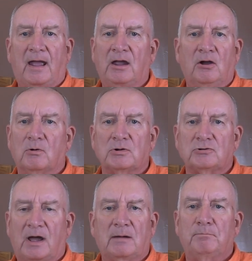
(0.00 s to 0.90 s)
AO is
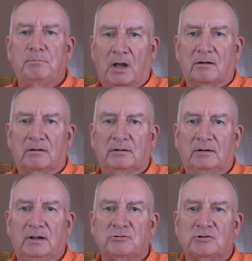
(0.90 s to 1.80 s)
not better,
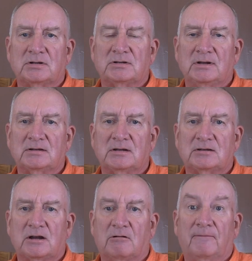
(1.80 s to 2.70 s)
it's just
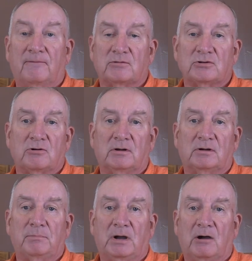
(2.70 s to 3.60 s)
necessary for
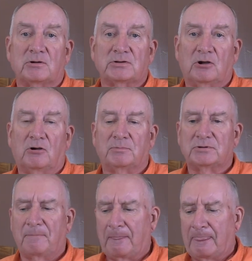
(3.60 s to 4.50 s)
certain power scopes.